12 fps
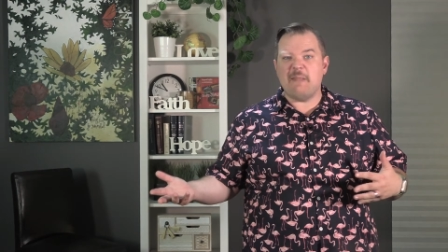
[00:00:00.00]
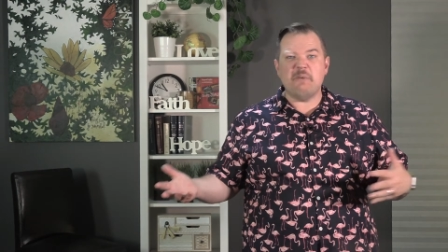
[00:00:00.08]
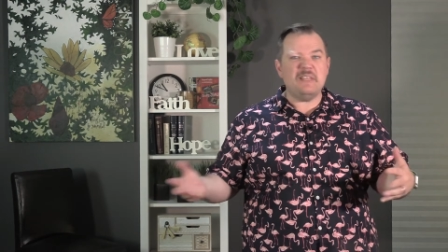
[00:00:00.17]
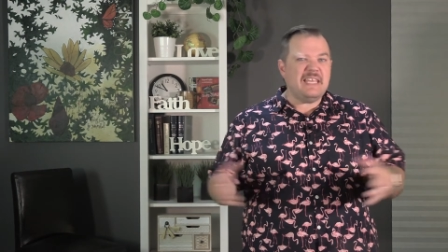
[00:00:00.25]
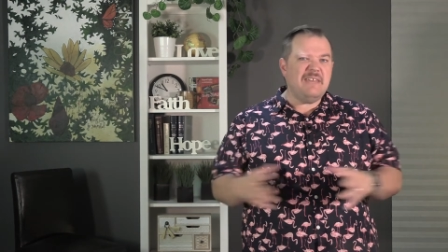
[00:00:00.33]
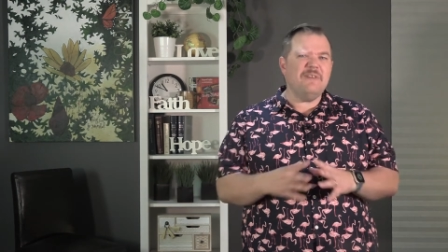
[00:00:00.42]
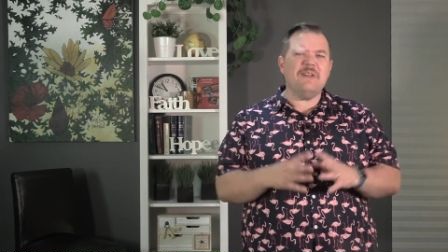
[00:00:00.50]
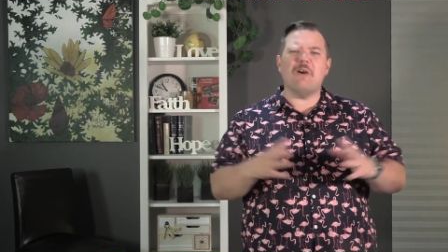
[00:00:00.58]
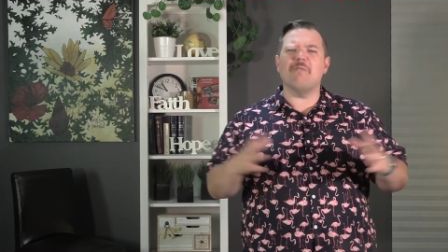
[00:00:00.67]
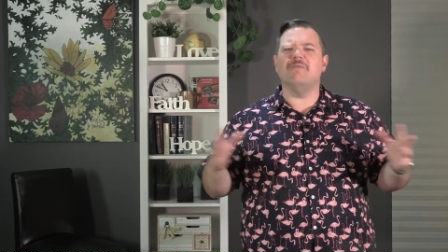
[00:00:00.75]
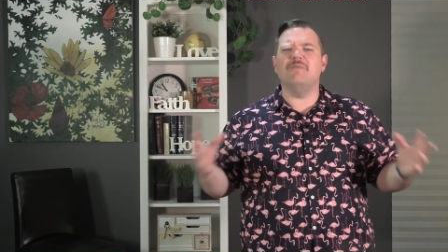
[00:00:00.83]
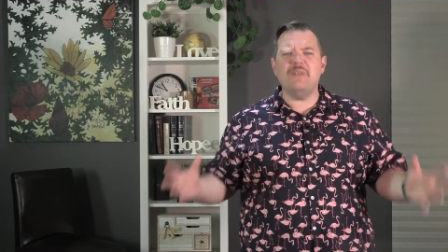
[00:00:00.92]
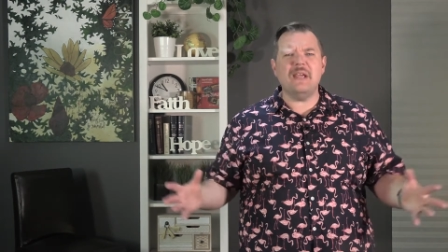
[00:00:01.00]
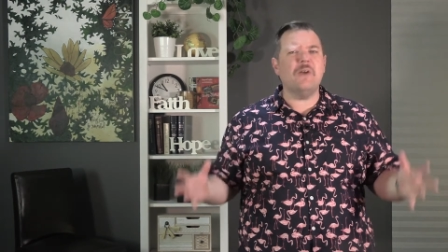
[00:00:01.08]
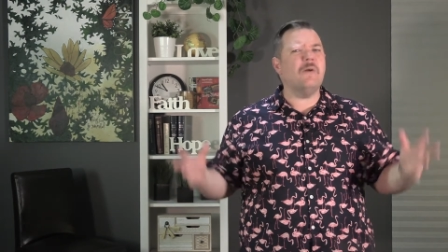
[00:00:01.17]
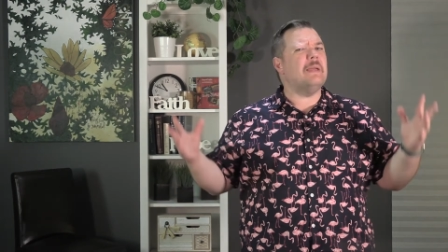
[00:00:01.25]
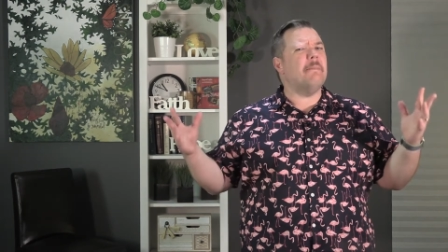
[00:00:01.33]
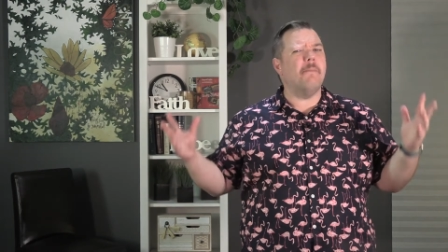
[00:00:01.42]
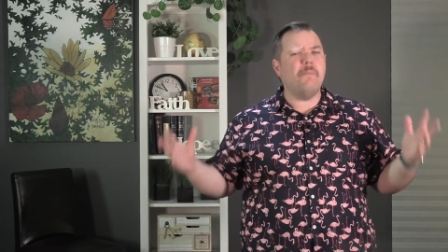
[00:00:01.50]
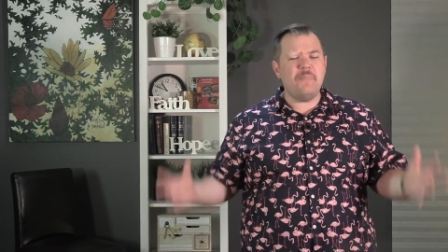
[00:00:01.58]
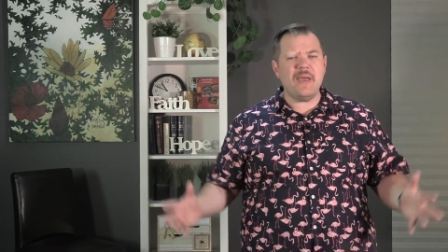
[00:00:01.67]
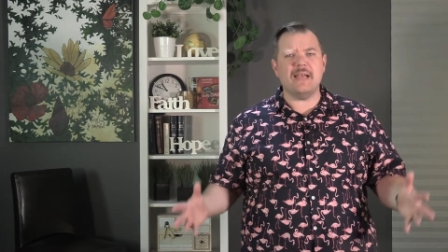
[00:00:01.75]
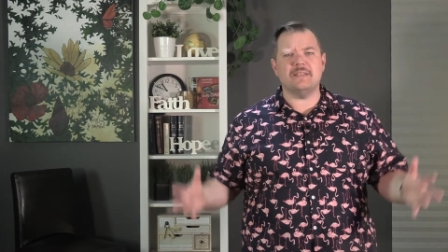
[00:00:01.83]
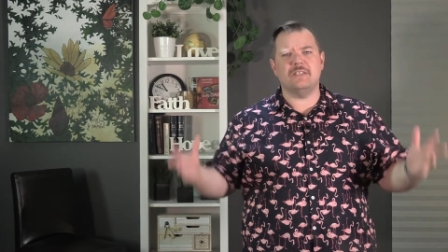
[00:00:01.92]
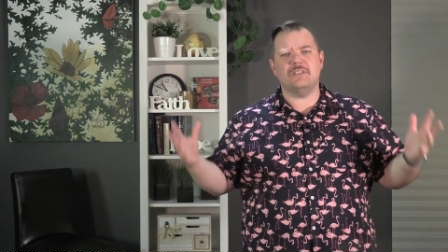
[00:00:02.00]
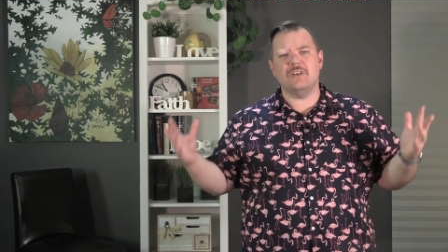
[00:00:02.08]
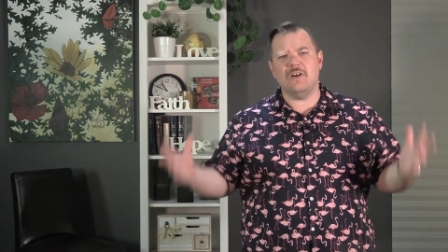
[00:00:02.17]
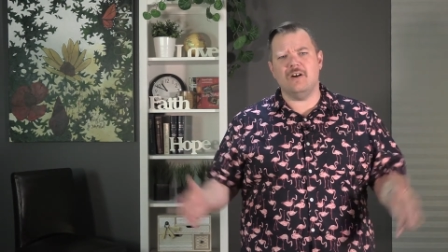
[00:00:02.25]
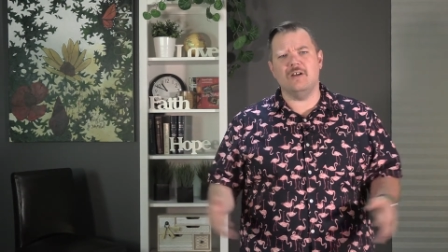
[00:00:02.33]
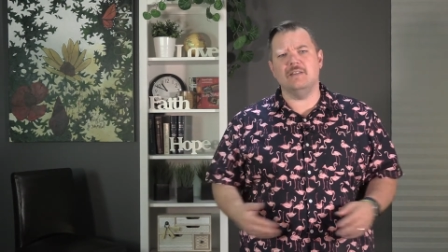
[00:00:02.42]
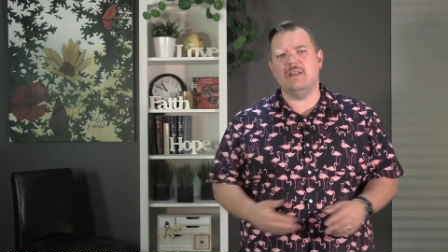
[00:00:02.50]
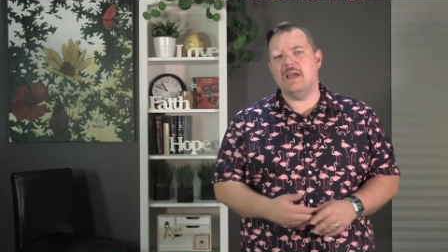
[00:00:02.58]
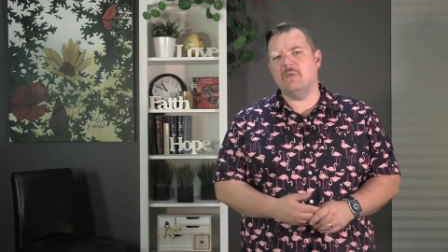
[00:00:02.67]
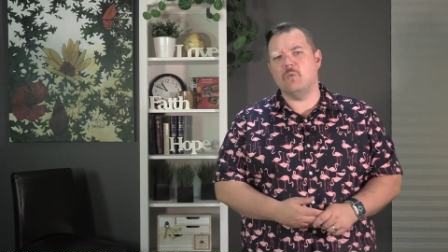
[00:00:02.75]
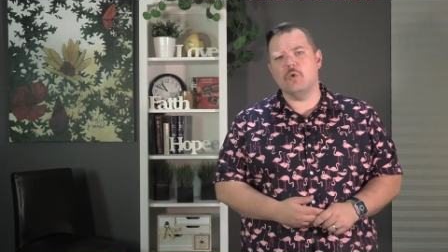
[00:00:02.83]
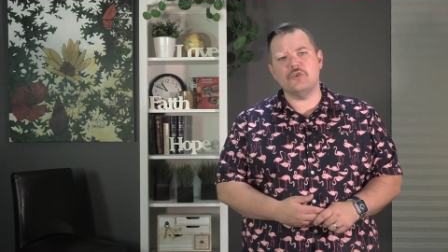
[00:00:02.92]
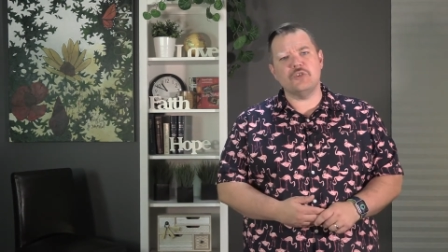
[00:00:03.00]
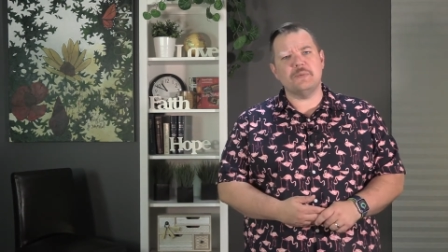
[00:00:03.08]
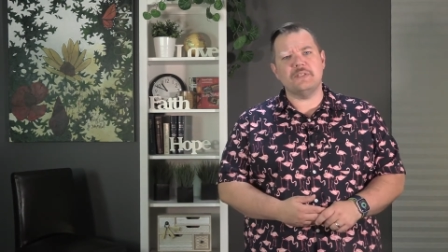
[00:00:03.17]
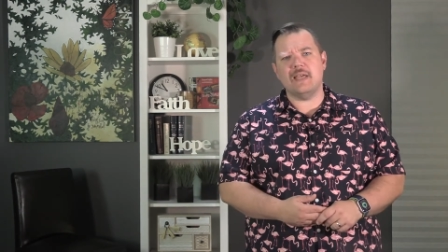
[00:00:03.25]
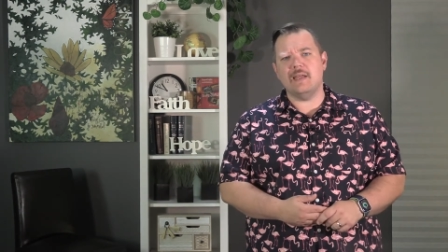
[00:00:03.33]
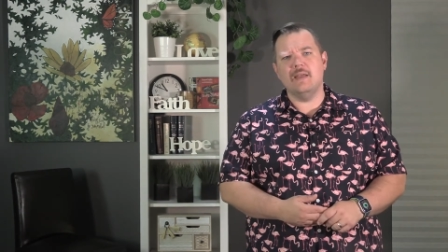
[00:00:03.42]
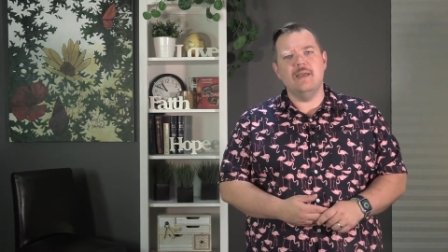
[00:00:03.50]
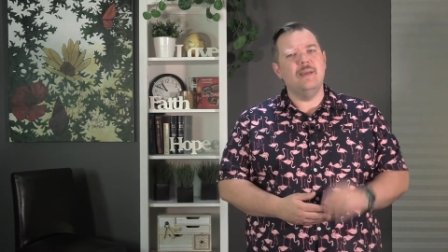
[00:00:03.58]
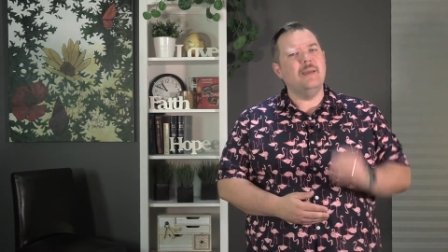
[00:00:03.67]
but even our very best online worship set